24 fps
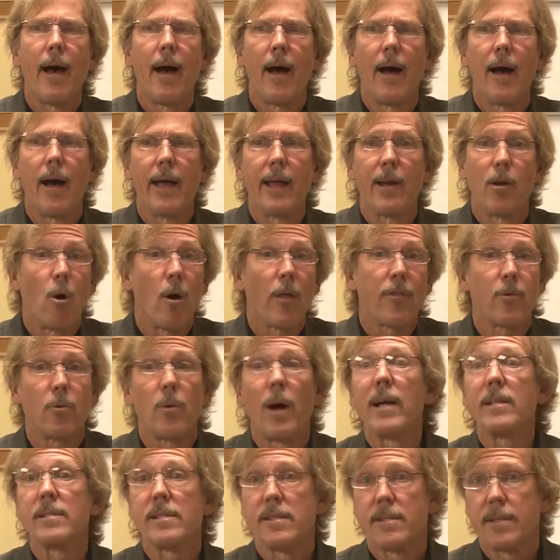uh, it
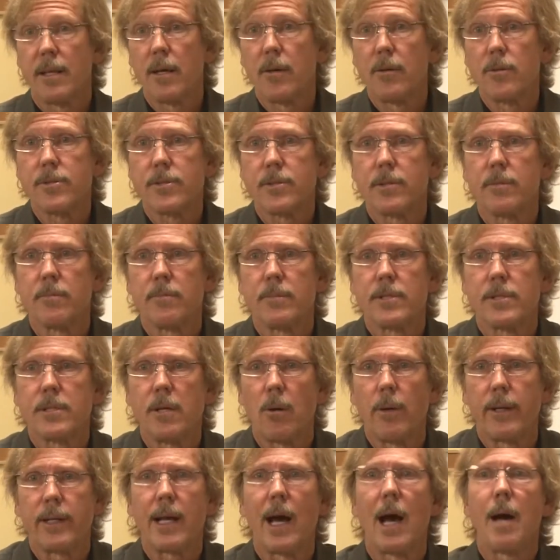authorizes those
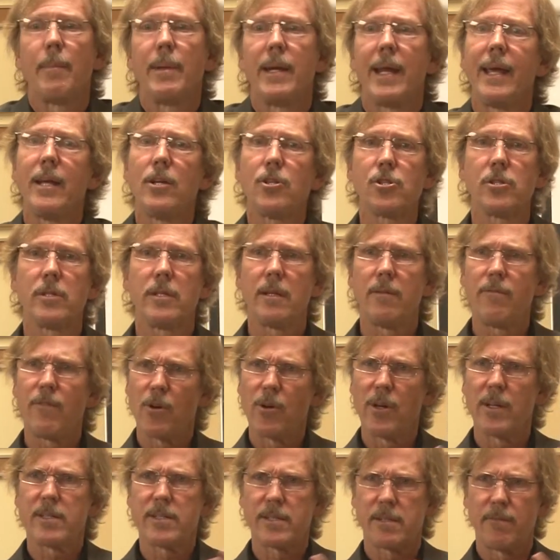so in combination in
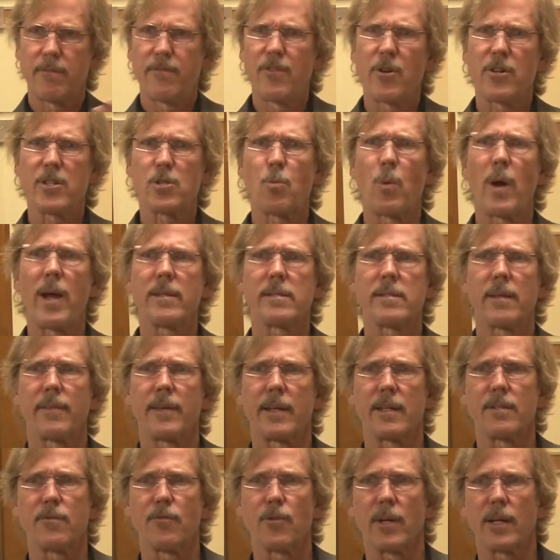various various ways i
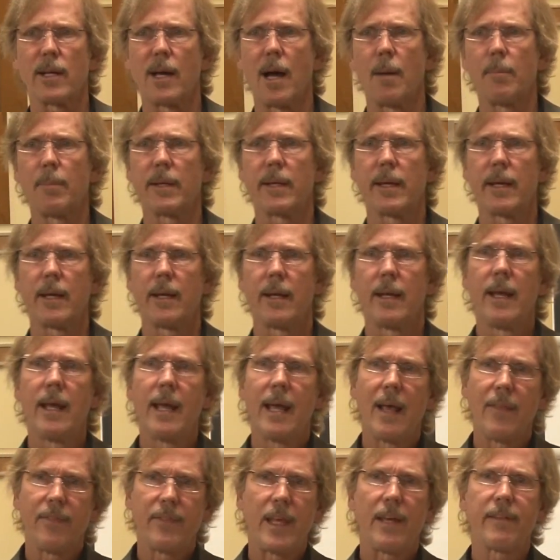think it's very complicated
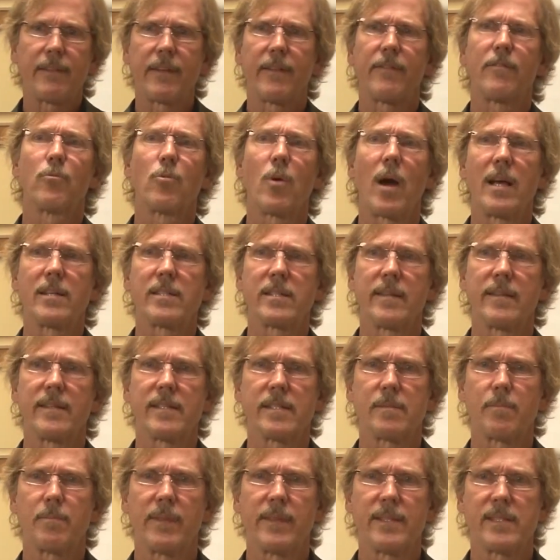they've given rise to
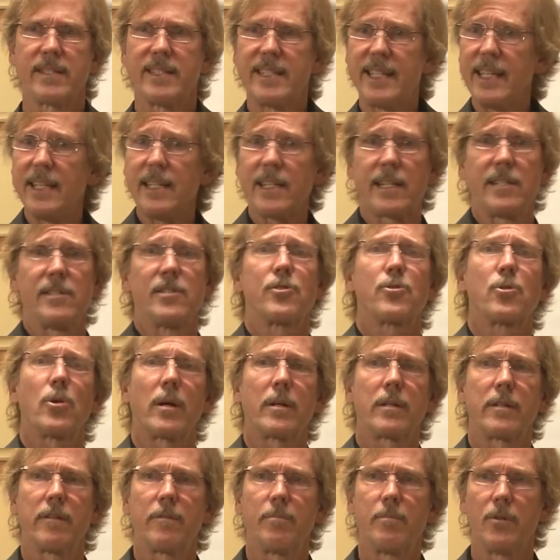this this
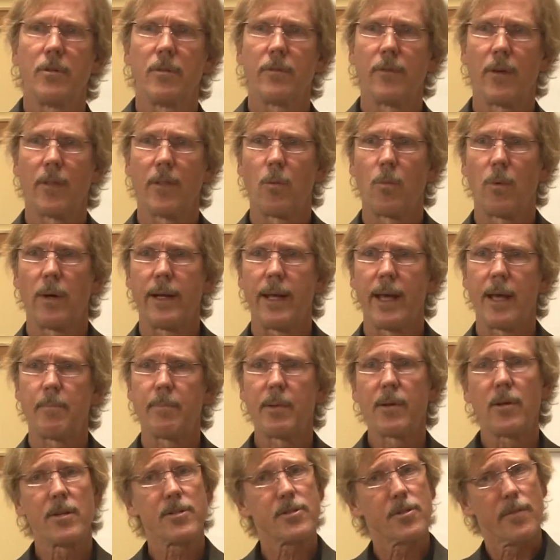deconstructive move on the one hand
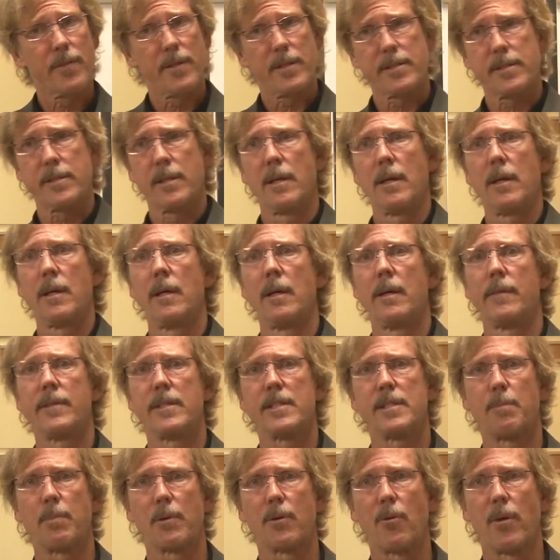but also this
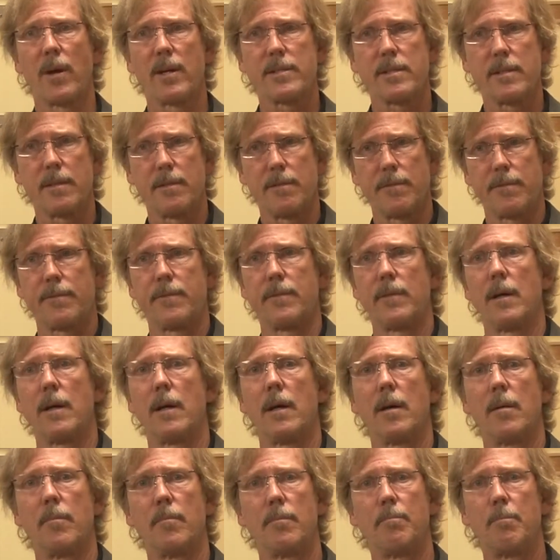this progressive
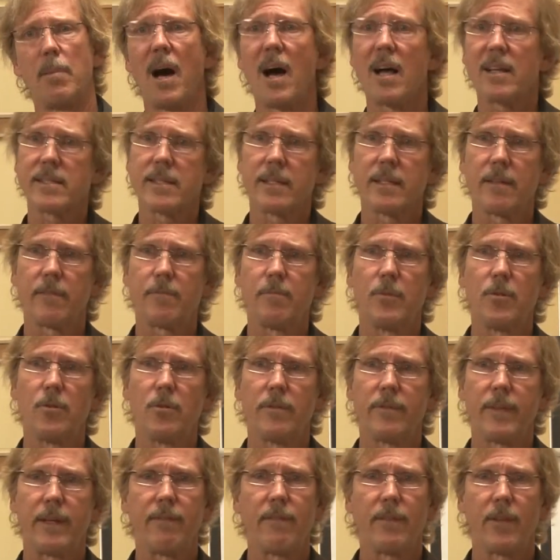um, positive
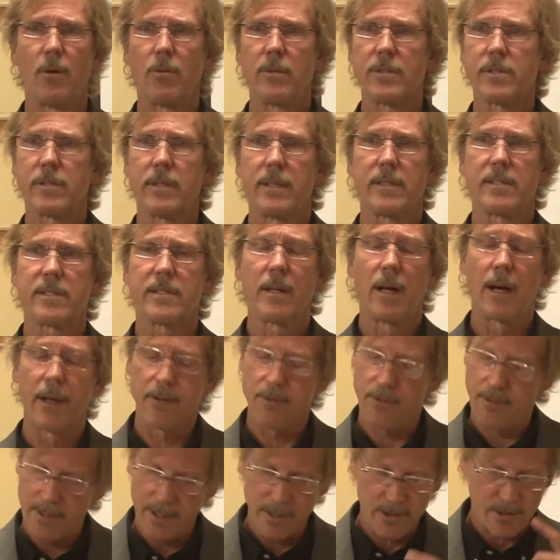move even though it's it's
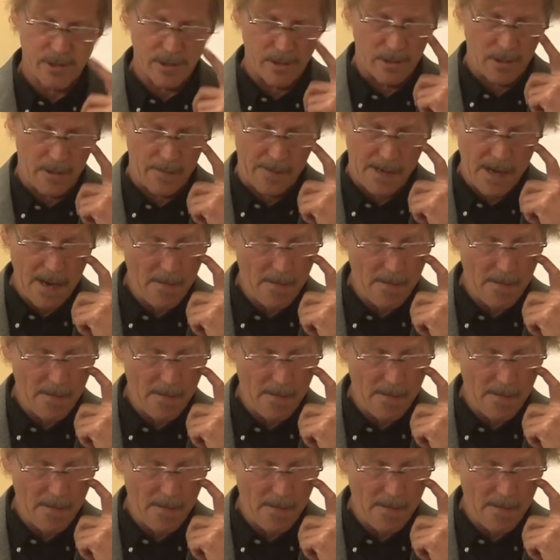non-traditional on the